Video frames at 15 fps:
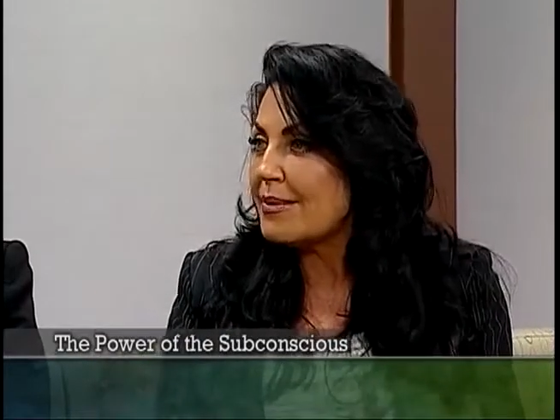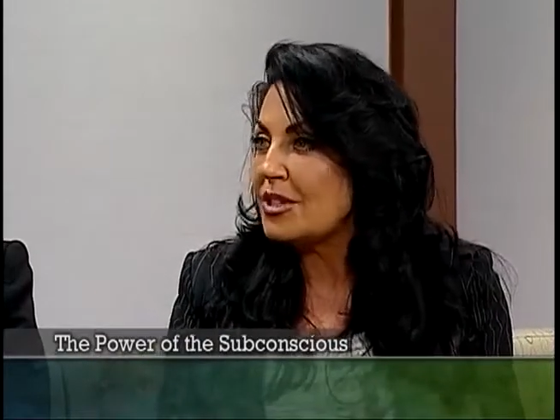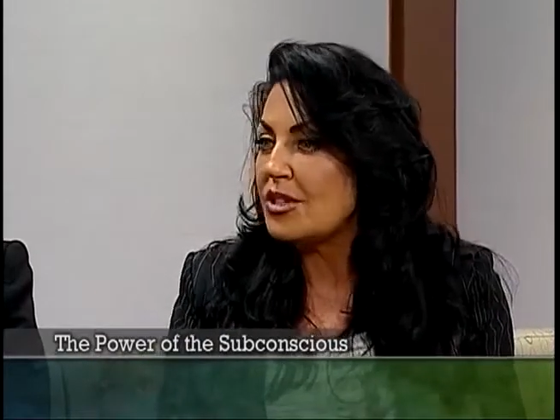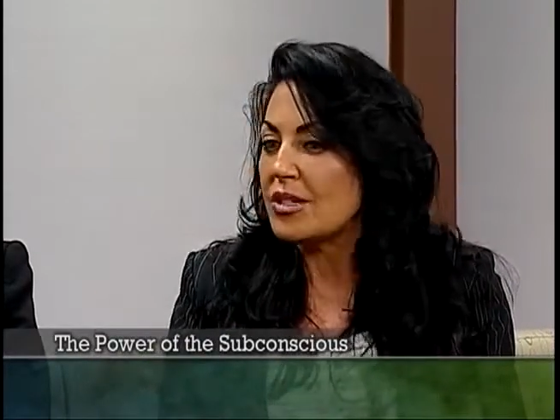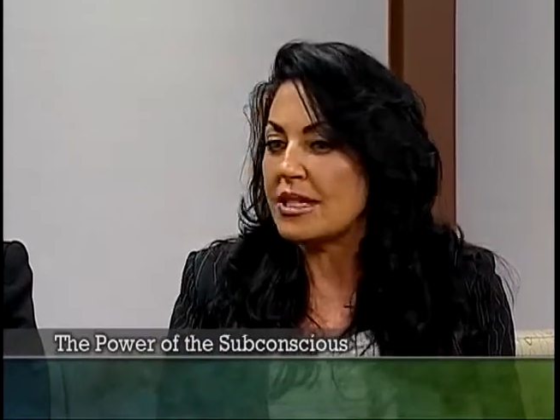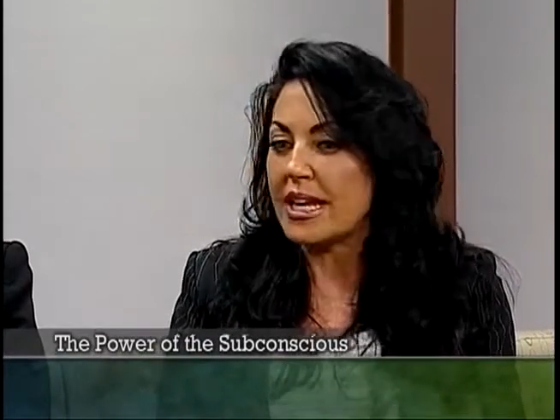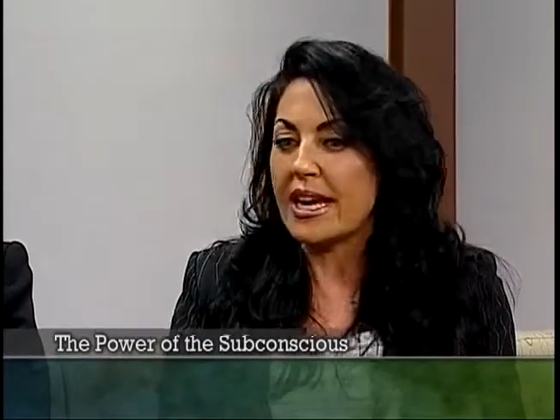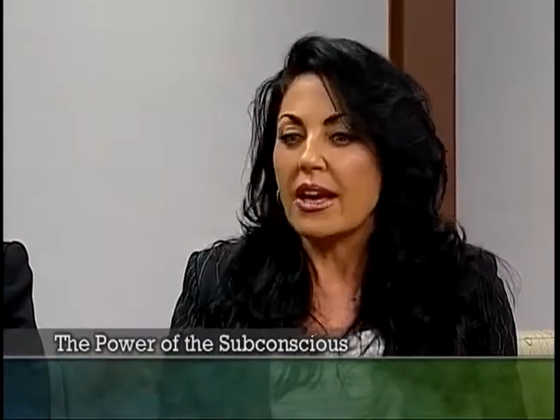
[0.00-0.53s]
and
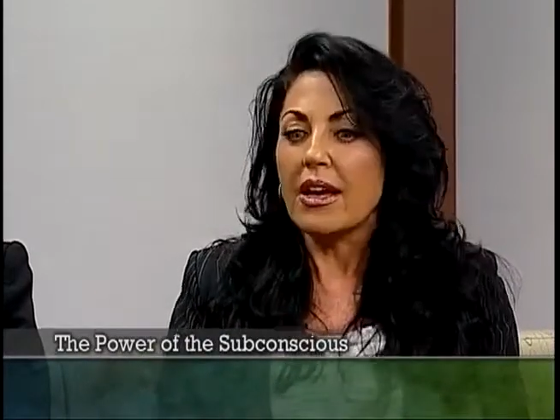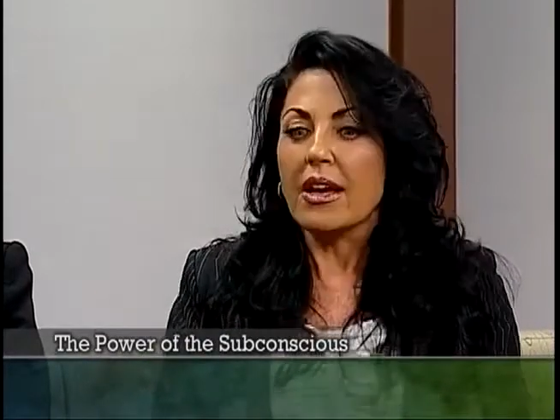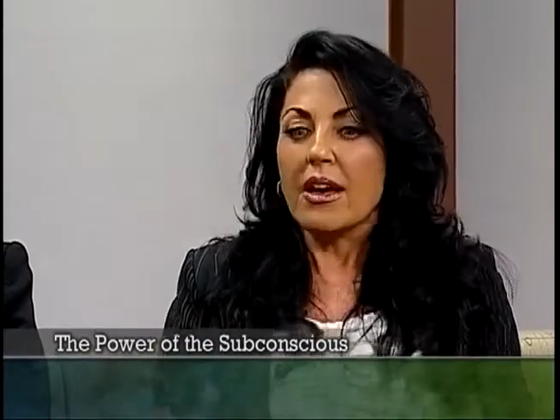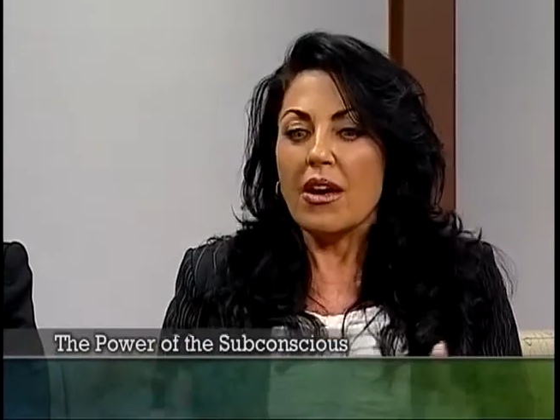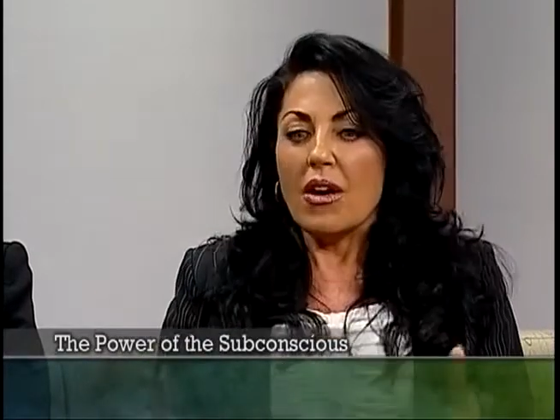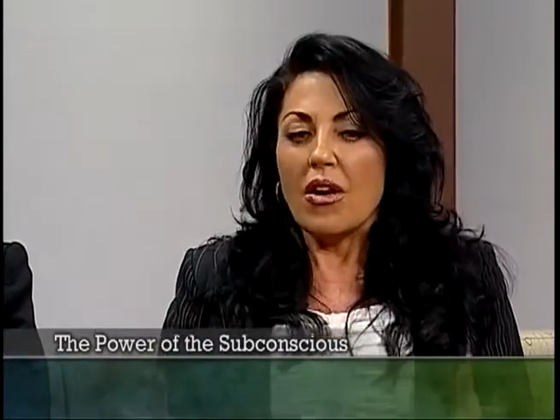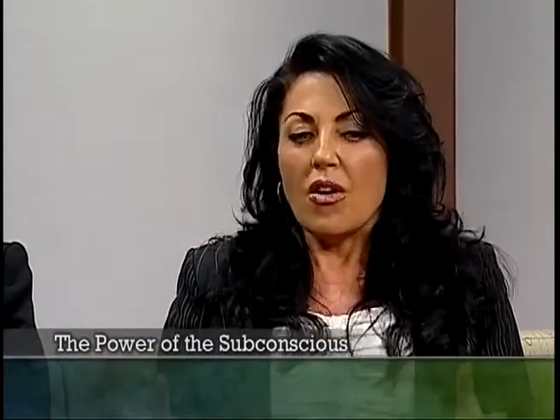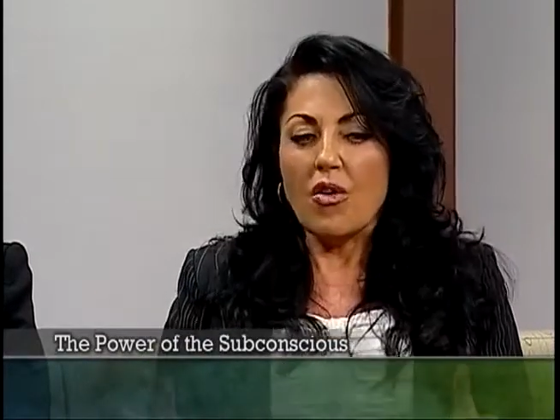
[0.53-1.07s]
you'll say,
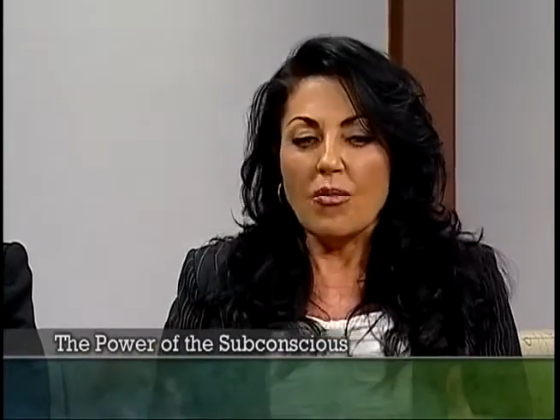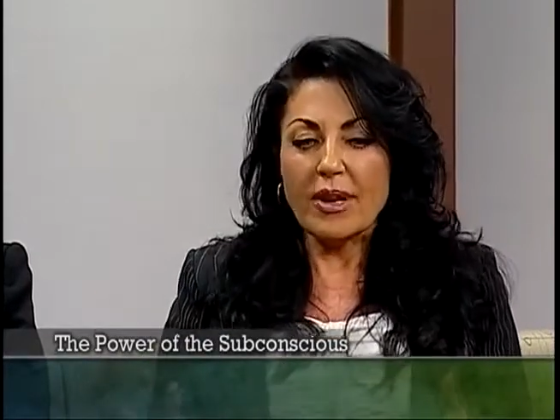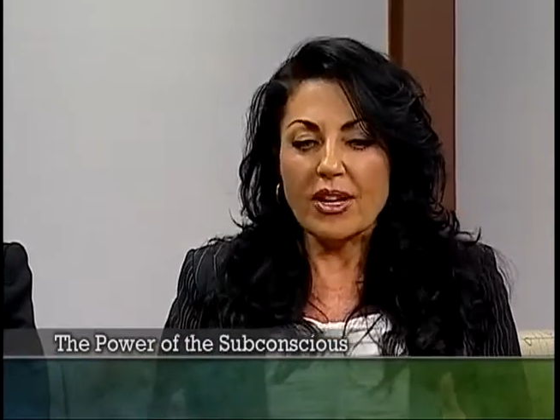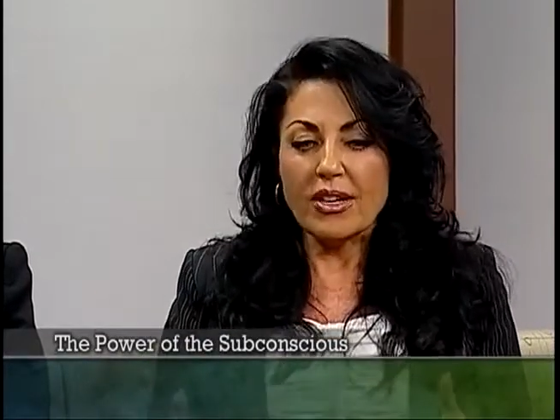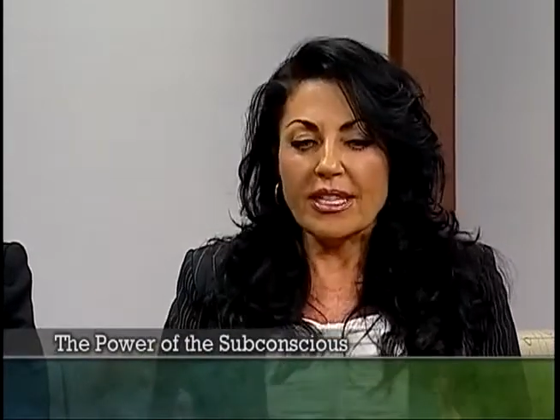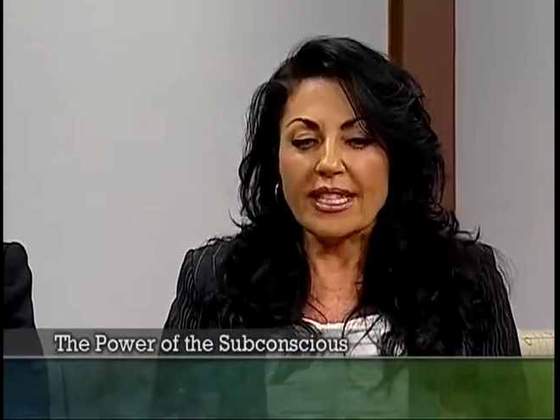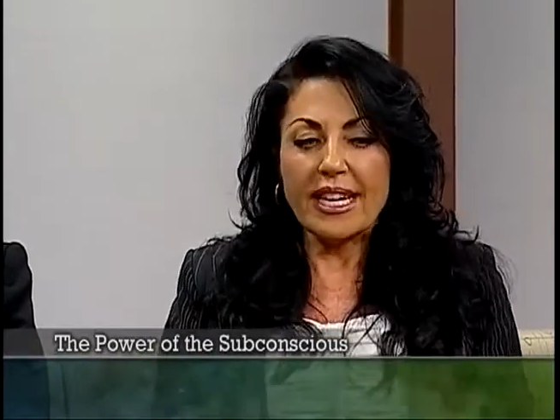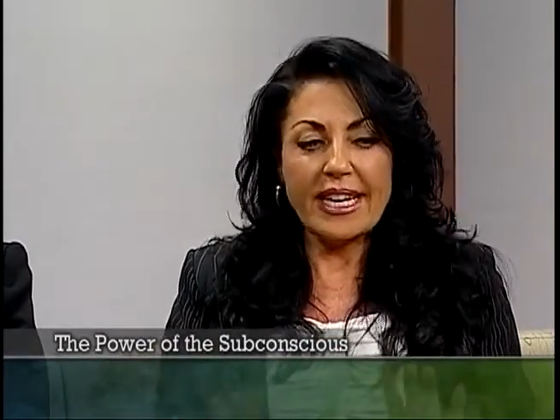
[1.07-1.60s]
oh my
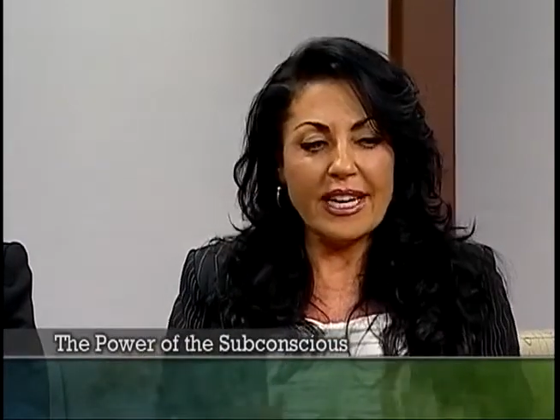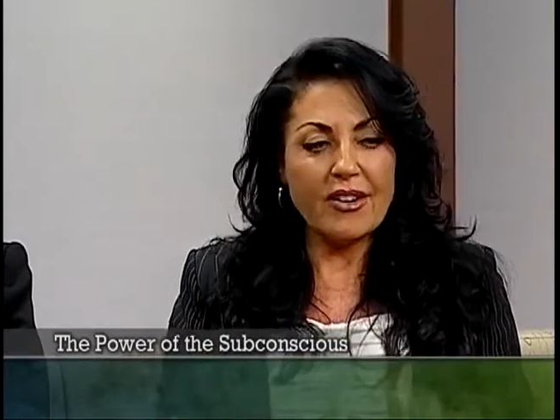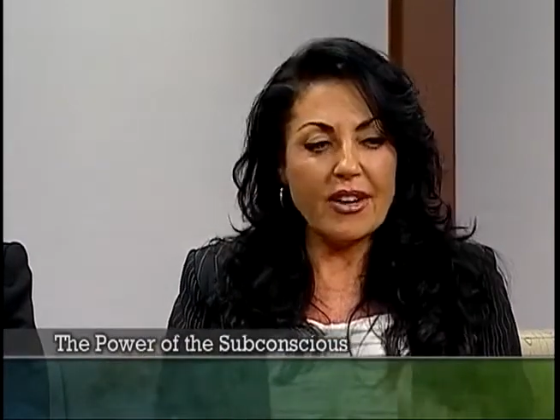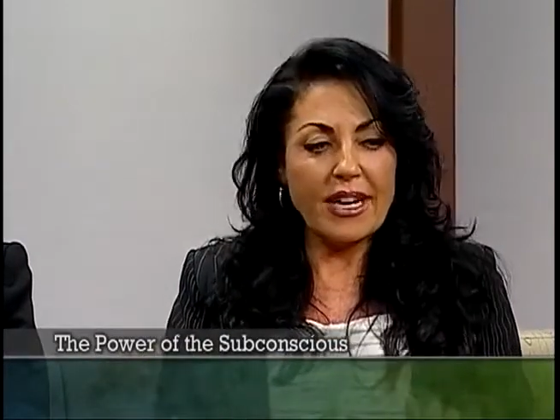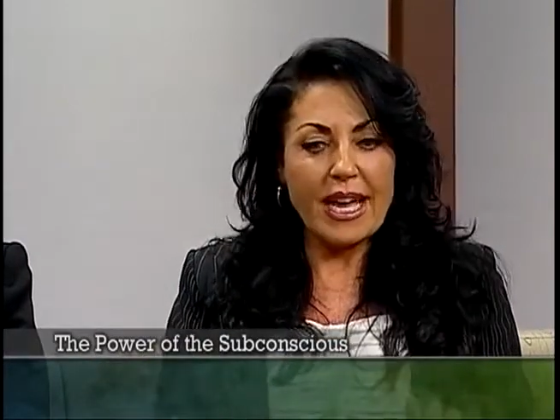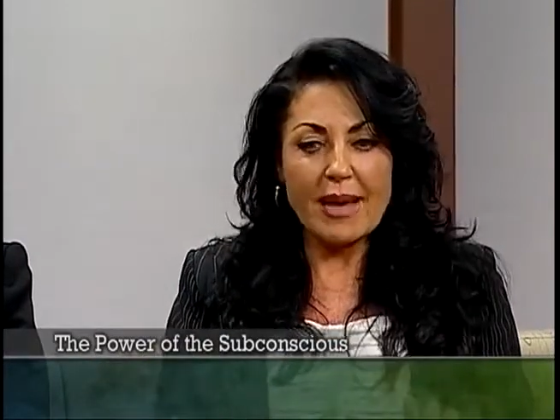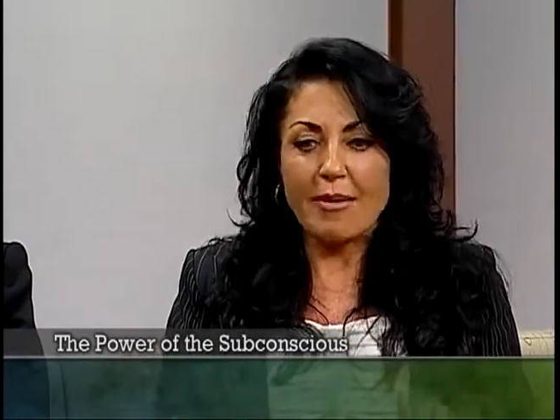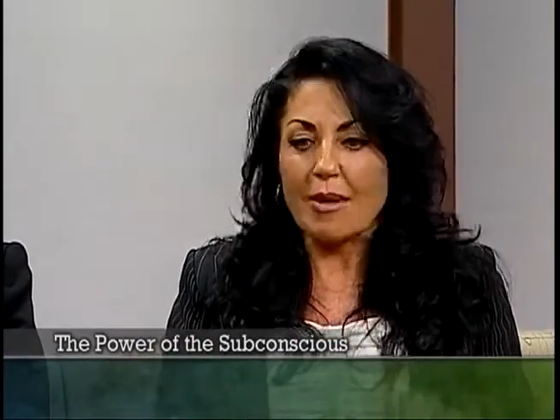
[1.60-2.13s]
goodness, here
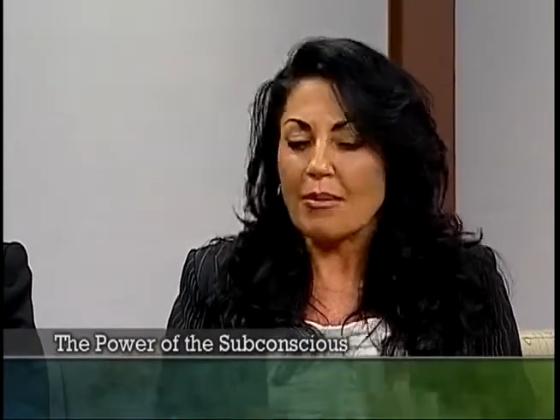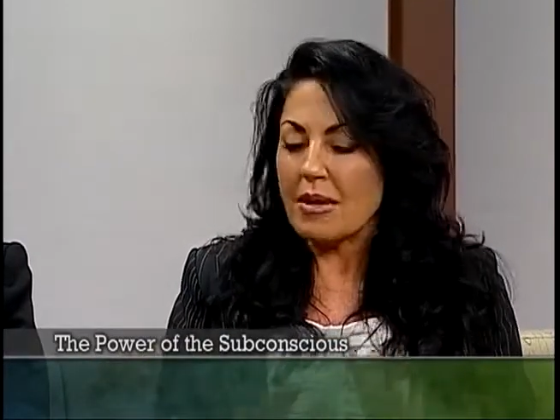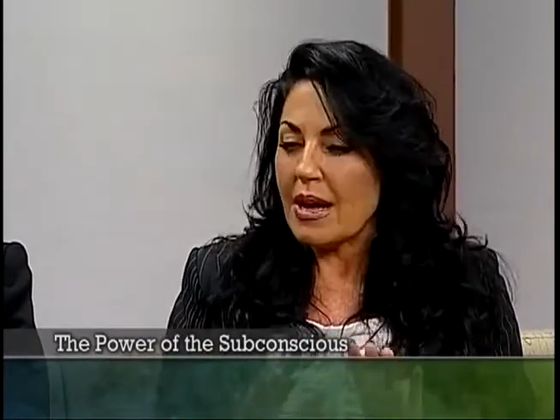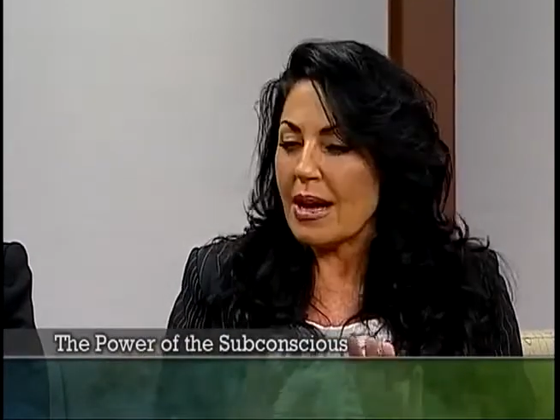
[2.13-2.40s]
I am.